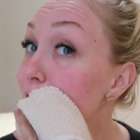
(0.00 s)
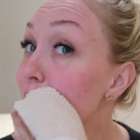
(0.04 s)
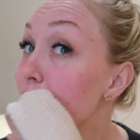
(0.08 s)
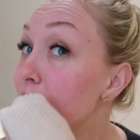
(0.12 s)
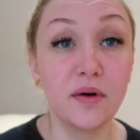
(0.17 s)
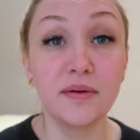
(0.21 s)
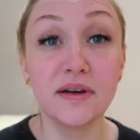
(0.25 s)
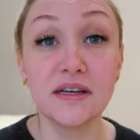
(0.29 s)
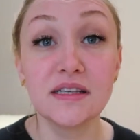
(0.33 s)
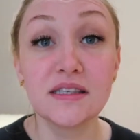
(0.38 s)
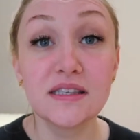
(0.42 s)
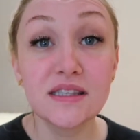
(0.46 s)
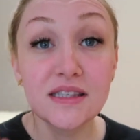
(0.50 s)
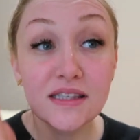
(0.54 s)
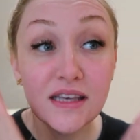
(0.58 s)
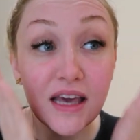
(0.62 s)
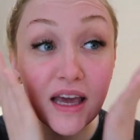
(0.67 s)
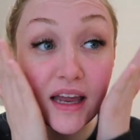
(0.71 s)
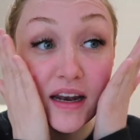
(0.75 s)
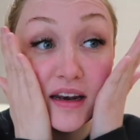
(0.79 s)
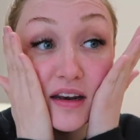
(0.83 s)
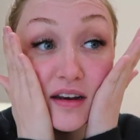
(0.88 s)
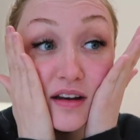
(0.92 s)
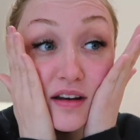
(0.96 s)
Well, my
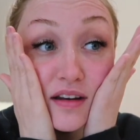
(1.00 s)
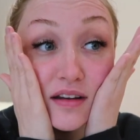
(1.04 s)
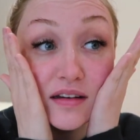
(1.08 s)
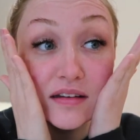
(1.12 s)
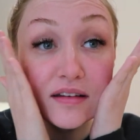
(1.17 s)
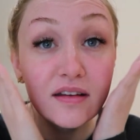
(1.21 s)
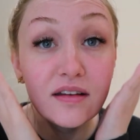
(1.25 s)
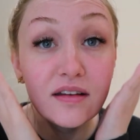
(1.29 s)
skin